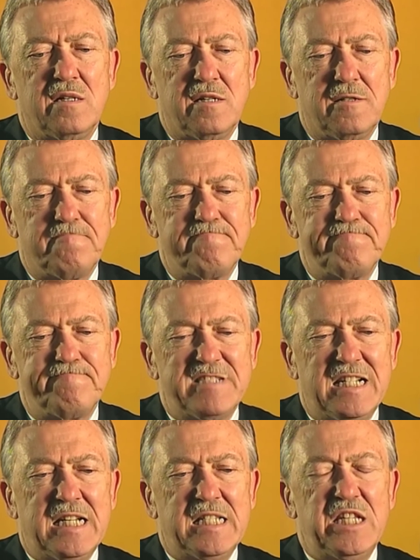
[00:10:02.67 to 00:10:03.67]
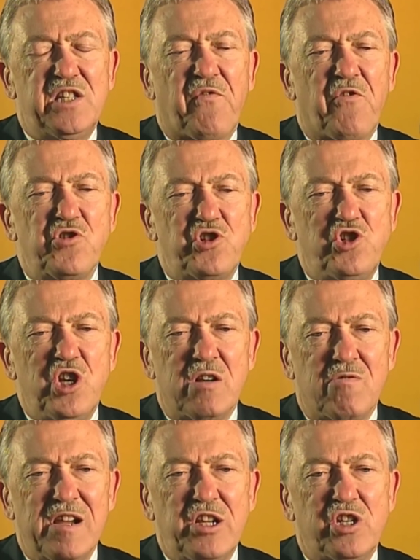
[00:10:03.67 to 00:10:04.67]
Um, these first
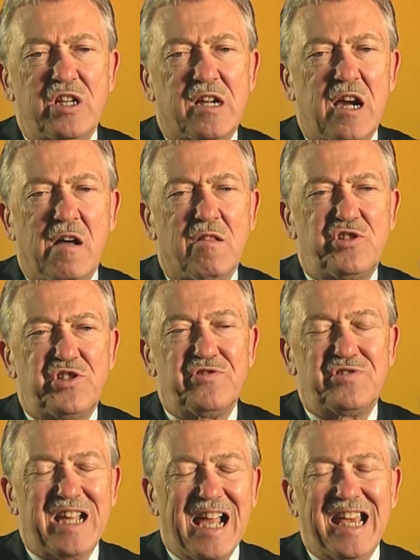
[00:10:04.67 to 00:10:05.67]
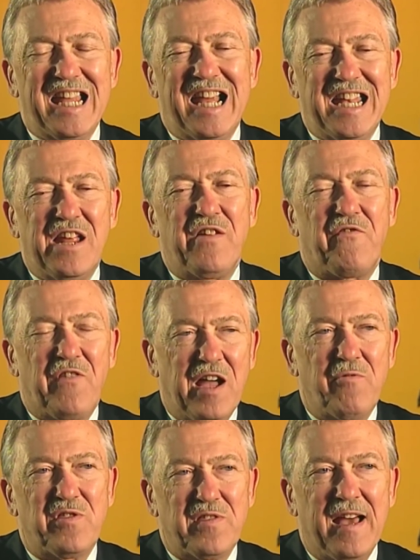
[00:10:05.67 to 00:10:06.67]
generation college students, I can
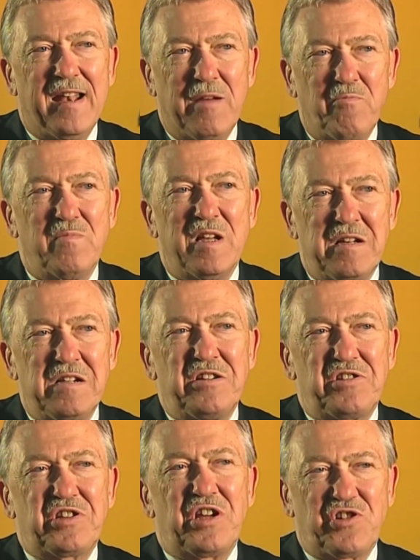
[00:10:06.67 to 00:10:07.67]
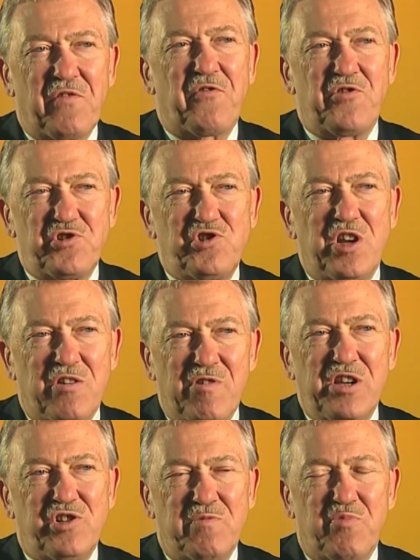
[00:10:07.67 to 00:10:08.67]
identify with that. I'm such a first
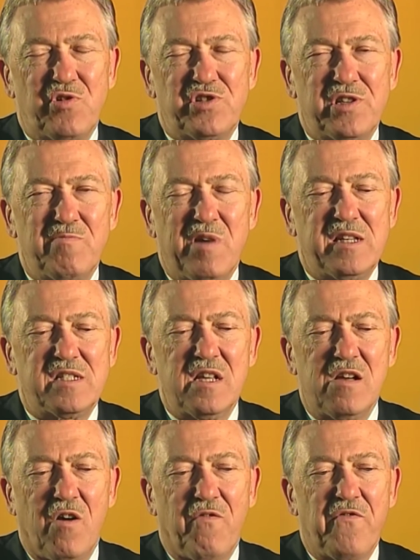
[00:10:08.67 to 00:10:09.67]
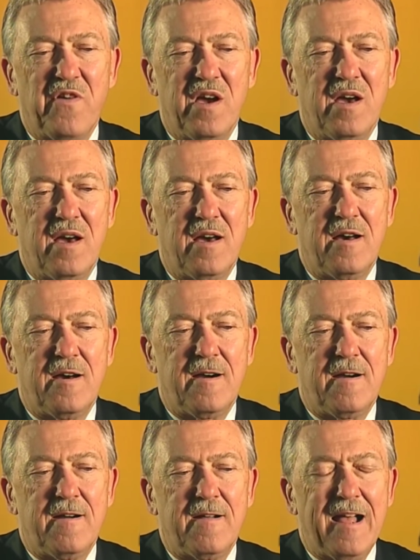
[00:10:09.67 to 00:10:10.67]
generation person myself.
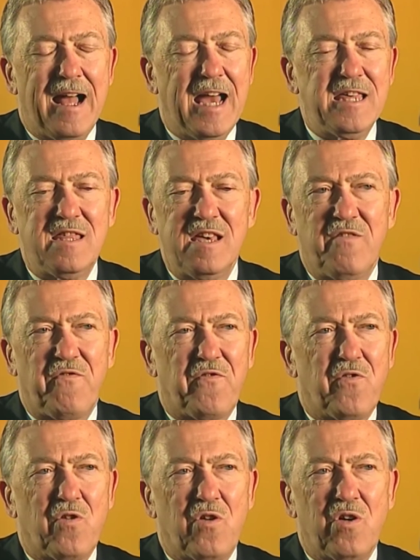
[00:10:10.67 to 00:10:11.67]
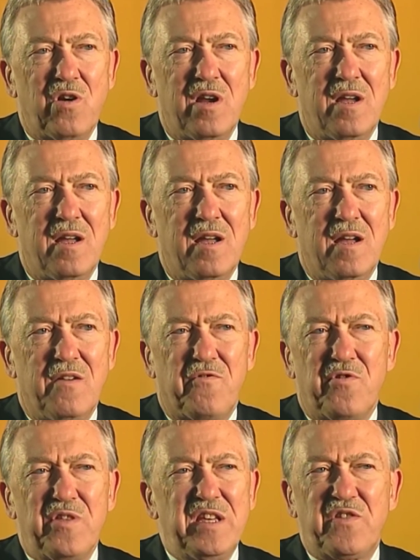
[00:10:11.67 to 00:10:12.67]
Uh, I think for,
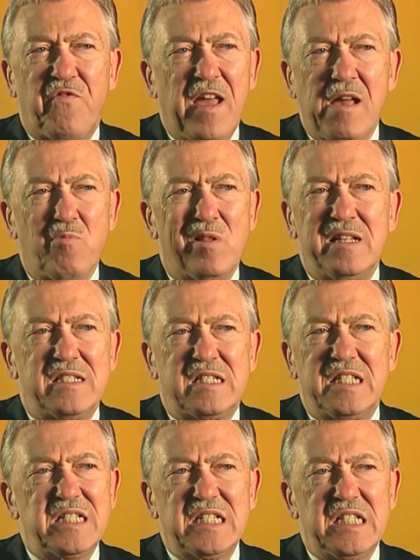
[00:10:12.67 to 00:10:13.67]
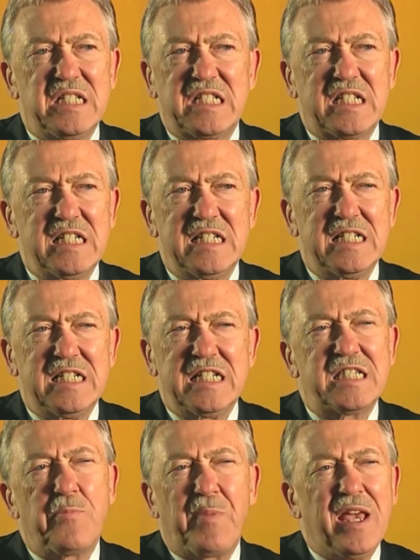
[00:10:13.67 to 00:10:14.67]
for these families, this is
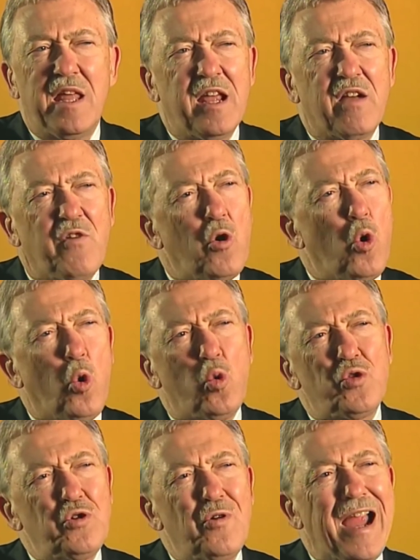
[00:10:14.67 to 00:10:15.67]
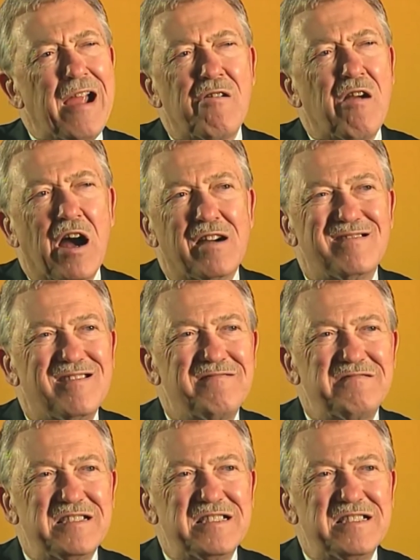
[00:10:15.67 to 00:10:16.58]
the beginning of a whole new era, uh,